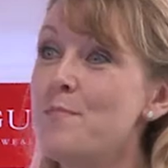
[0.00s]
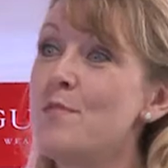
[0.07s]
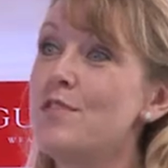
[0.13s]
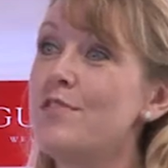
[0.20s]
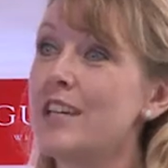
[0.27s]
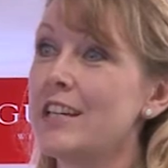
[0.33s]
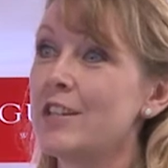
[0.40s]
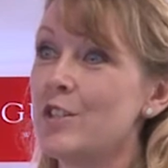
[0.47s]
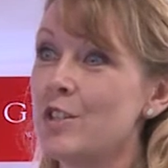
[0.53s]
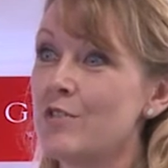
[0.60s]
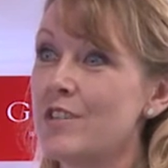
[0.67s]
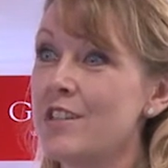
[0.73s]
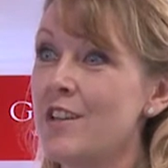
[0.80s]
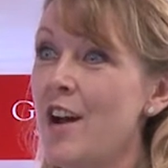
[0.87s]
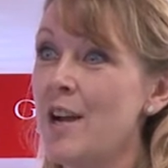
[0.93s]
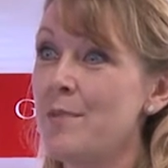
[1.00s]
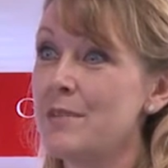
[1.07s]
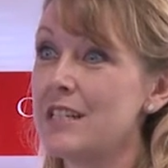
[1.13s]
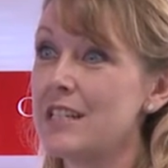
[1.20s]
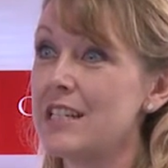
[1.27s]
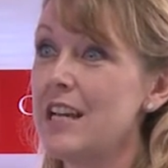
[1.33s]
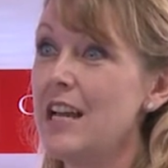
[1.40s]
moving into
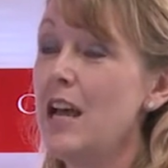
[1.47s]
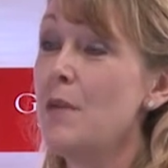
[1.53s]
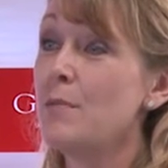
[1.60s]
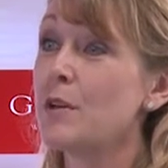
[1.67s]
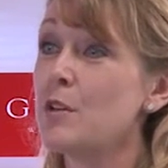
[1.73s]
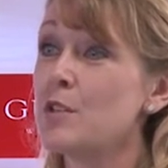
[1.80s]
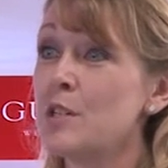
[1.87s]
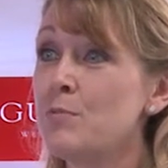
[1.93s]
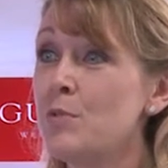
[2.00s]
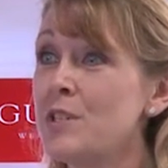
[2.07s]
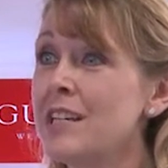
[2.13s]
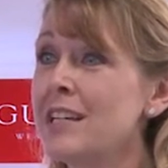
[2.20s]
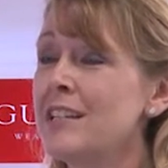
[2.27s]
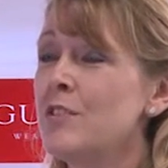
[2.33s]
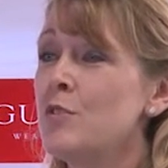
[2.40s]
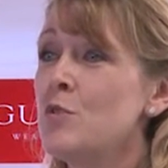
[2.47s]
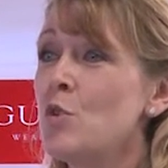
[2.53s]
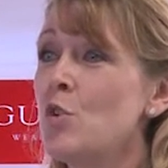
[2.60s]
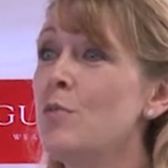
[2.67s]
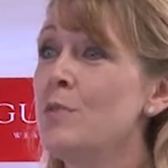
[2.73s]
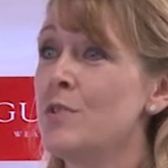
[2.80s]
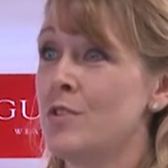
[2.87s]
retirement because they're putting an
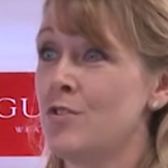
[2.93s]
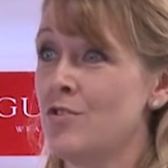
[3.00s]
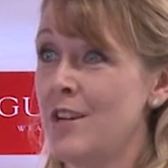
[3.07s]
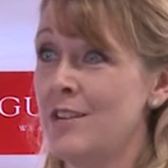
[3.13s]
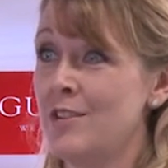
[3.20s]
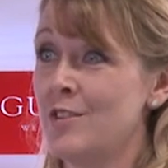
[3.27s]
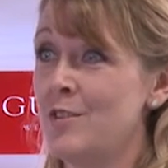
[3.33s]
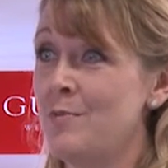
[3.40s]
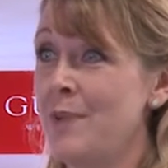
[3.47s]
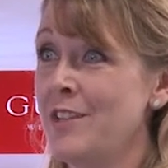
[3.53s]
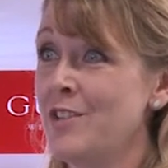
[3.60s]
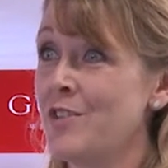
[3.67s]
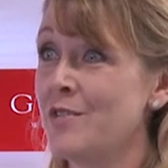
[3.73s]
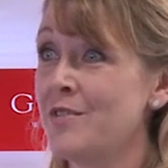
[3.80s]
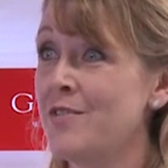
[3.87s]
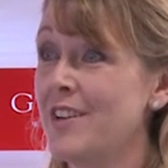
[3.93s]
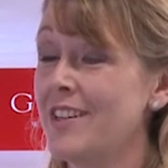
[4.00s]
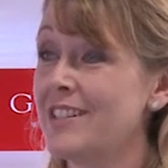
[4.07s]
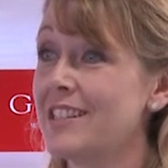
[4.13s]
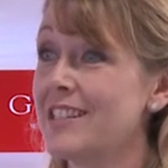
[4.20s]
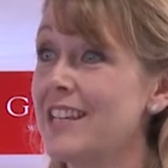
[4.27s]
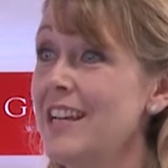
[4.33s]
enormous strain onto pension
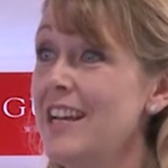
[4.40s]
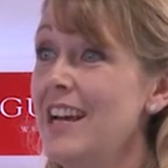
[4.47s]
funds.